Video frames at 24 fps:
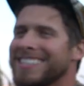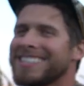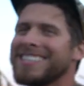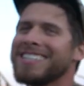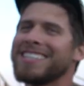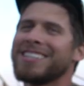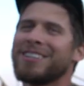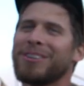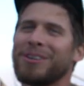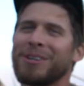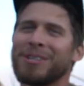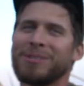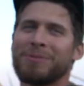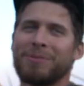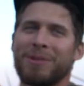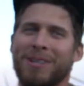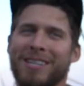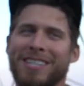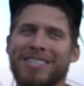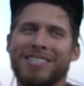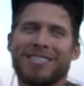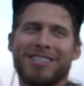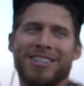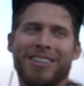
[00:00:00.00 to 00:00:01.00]
the decoys were easier. And
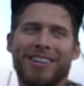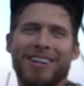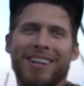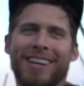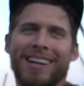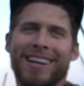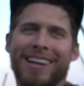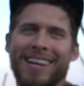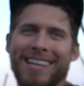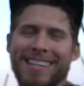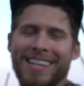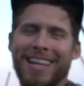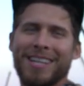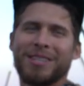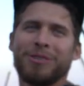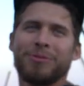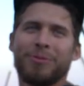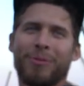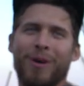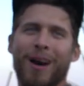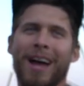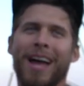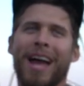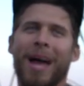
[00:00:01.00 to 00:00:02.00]
I said, which one? And that's
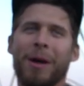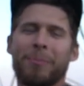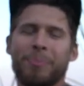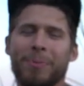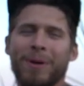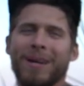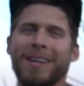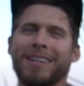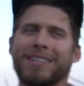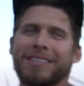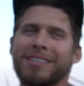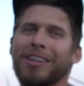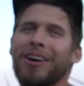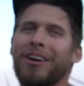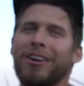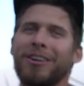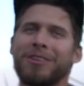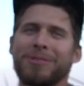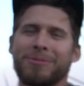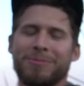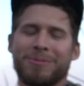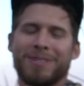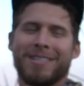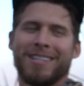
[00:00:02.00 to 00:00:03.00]
why I picked the
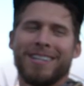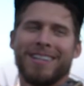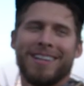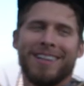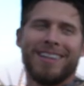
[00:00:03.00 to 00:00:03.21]
harder one.